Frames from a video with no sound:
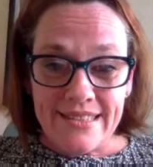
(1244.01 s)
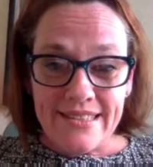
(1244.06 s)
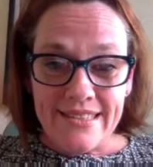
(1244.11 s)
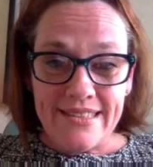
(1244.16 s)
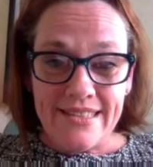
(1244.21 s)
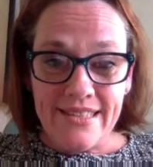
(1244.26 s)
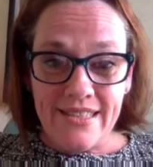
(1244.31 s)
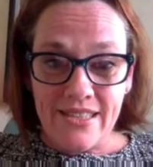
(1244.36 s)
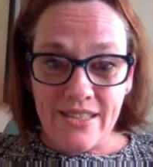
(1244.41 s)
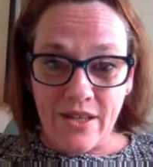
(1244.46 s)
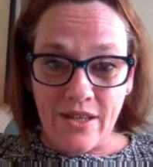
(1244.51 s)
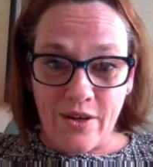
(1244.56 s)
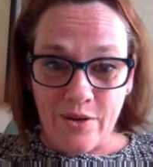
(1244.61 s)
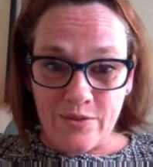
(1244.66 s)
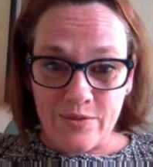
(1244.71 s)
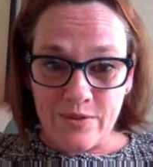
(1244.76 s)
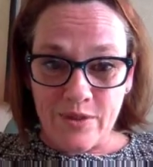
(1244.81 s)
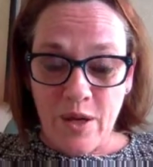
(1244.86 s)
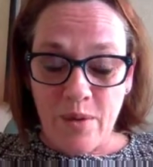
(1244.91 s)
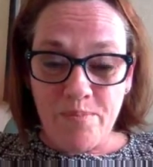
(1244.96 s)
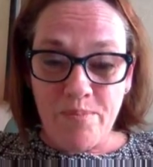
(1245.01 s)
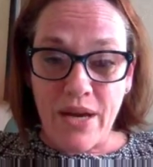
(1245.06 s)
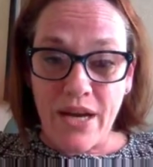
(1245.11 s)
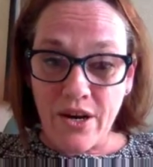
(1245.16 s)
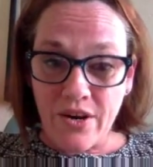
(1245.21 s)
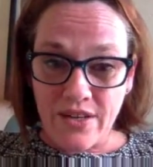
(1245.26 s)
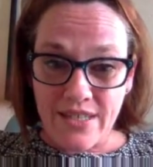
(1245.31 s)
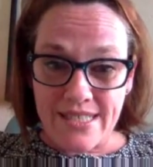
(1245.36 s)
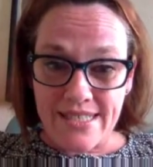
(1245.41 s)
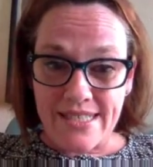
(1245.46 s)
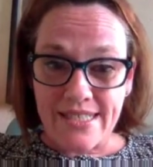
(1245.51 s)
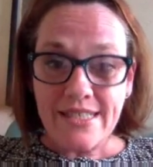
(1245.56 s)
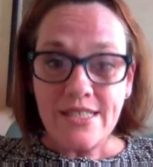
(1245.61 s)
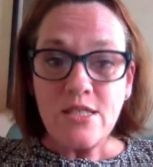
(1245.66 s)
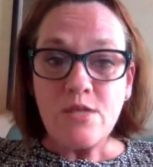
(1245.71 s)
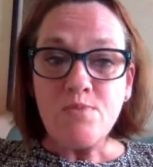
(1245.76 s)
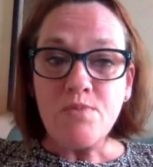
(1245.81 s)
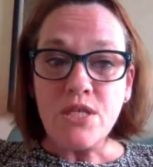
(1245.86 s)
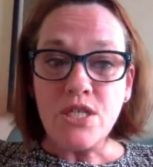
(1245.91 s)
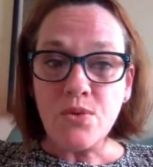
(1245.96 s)

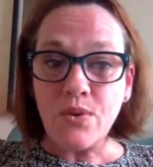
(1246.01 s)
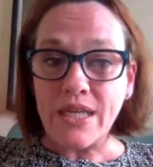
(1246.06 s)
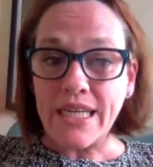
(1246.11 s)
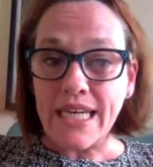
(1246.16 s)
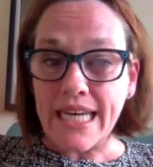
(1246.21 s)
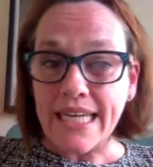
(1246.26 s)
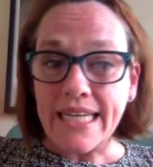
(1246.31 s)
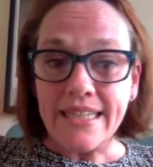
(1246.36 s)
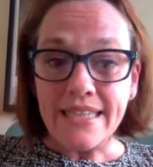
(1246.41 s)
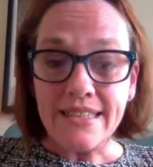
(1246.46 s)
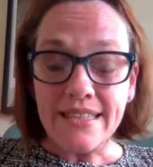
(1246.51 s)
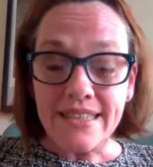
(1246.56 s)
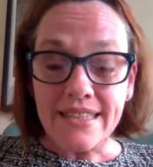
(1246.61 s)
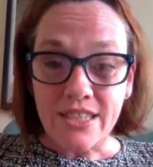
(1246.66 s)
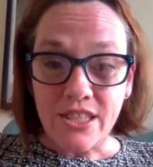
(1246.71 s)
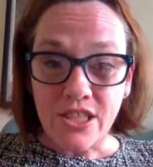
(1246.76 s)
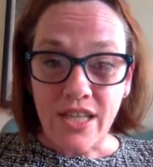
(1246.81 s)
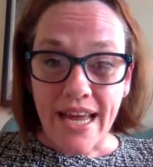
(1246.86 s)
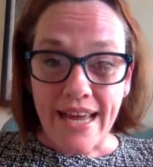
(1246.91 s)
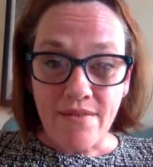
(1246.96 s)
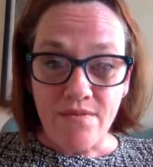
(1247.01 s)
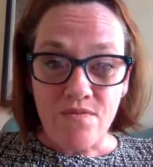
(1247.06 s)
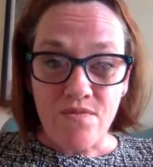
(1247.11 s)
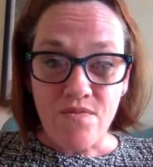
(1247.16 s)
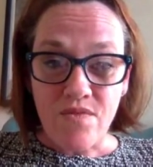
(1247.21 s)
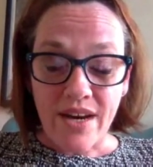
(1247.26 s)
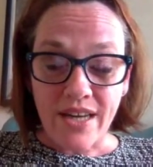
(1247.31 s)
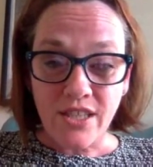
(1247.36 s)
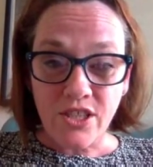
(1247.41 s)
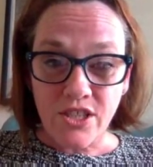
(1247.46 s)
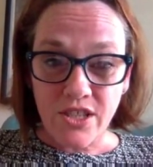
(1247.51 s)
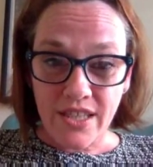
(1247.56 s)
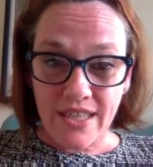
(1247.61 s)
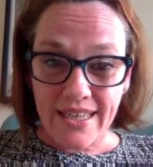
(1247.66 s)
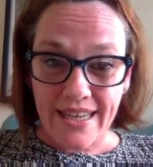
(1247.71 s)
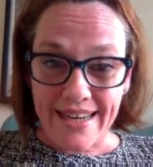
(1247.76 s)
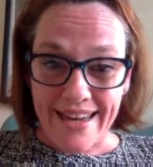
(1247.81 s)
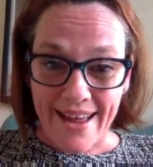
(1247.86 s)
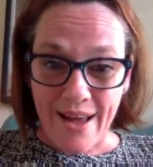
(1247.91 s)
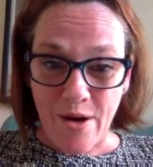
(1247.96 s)
comparisons between English and French
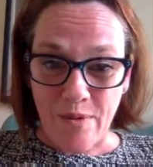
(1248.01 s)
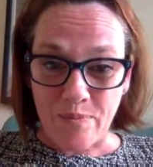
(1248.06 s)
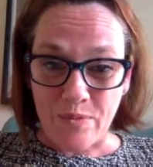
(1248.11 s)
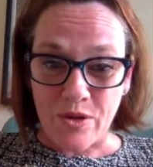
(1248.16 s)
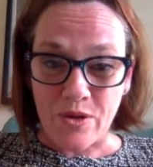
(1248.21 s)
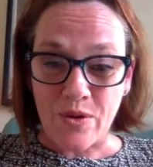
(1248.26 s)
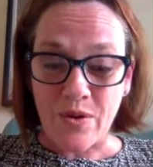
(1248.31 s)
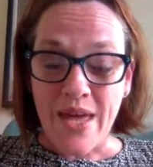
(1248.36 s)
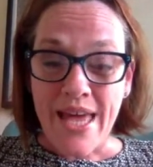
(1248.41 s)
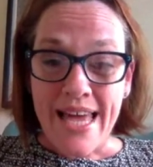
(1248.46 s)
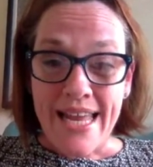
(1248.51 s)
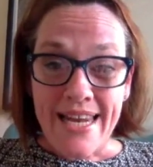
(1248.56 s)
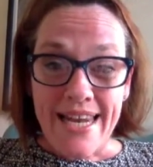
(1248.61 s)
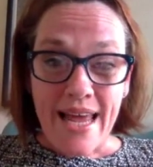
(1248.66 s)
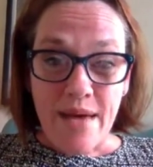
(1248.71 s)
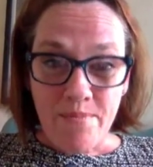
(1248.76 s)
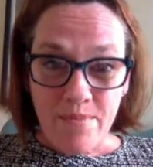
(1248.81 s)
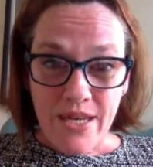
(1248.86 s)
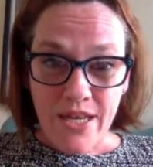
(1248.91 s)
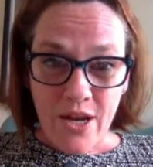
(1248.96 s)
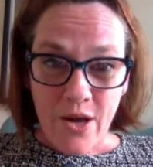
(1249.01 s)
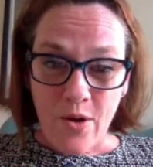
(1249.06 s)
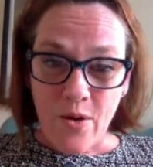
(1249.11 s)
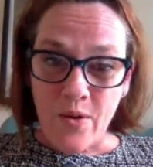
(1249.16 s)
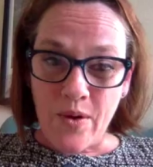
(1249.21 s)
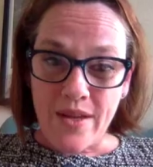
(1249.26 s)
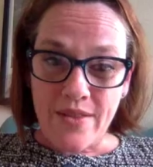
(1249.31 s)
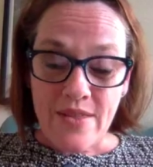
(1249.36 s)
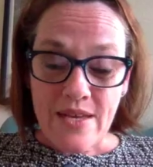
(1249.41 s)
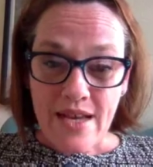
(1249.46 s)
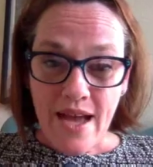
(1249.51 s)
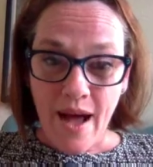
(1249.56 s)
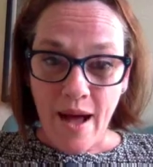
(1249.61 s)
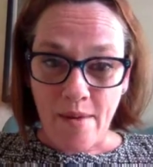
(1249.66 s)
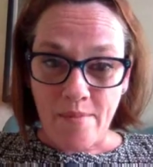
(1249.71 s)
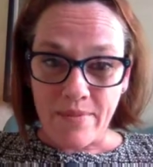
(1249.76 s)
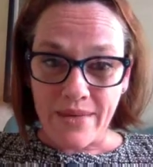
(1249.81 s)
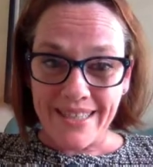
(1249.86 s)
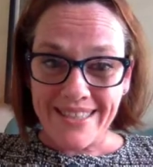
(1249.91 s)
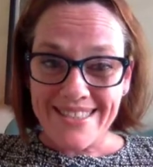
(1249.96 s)
can help you. Let me know in the
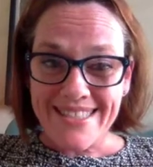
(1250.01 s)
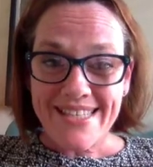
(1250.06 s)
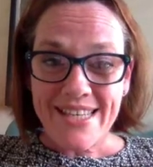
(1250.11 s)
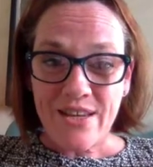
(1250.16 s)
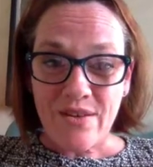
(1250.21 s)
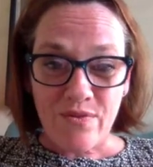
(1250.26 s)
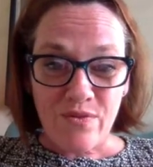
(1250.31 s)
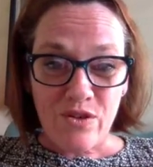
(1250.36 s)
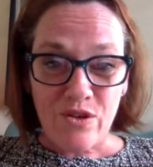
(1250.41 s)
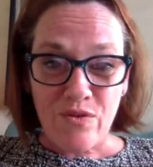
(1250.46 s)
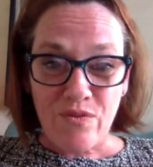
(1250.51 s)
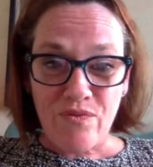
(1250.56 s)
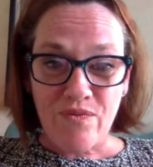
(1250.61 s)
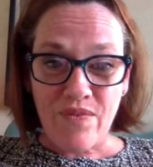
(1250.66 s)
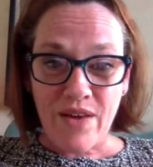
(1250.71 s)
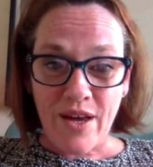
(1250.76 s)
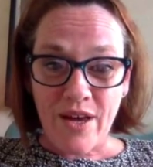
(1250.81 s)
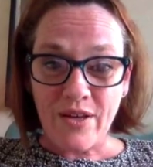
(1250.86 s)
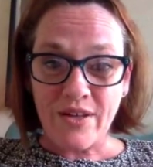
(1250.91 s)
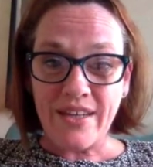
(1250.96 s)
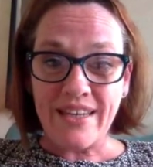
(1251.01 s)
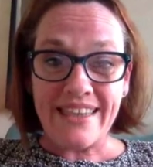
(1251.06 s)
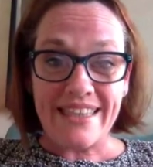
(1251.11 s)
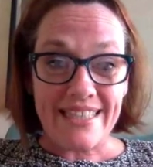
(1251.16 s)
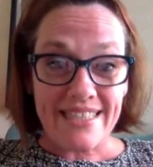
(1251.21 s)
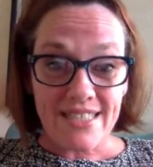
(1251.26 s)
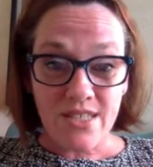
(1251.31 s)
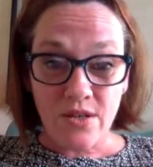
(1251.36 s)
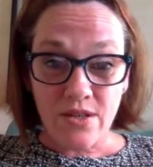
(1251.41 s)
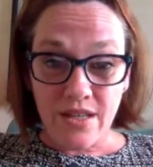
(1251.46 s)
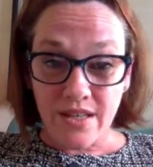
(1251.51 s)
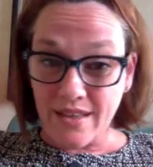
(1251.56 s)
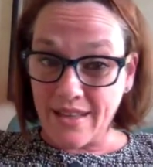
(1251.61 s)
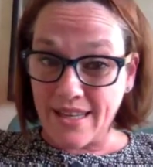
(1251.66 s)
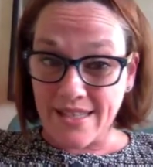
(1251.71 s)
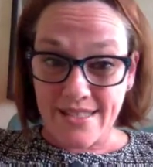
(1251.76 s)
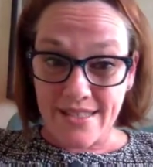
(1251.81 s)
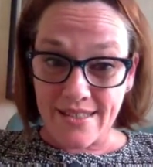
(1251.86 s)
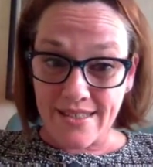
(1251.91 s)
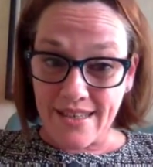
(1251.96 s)
comments if you found this
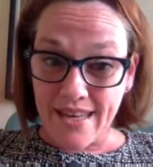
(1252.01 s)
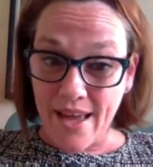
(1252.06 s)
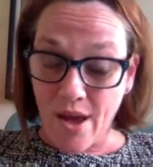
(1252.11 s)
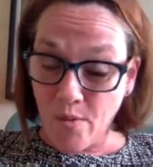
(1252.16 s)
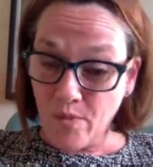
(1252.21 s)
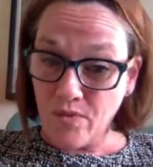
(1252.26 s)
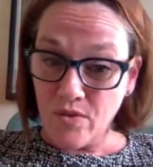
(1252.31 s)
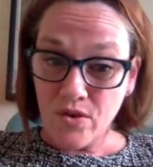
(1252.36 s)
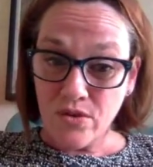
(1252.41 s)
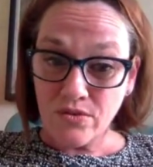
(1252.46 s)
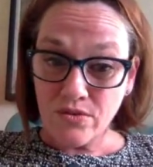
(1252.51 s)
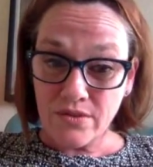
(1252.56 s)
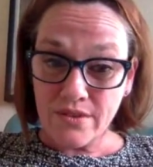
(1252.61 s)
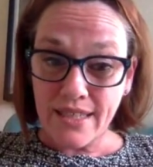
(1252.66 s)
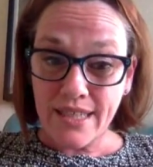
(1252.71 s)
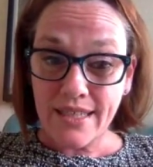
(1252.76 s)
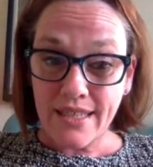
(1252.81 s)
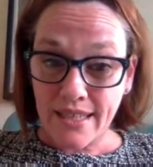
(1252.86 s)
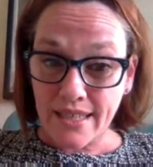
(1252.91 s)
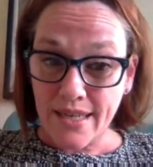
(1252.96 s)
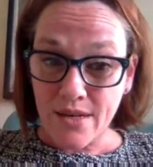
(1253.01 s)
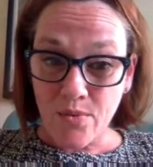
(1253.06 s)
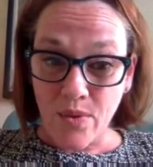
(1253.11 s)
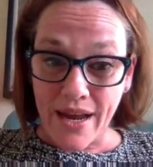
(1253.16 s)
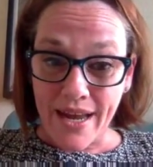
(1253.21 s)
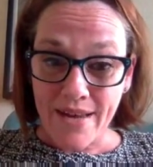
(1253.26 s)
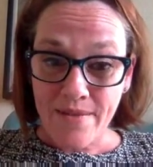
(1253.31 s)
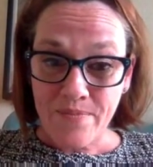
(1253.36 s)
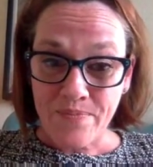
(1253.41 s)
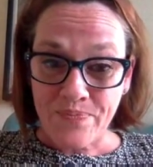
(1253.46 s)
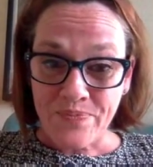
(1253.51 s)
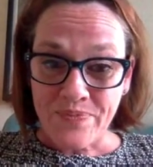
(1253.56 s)
lesson helpful in any way.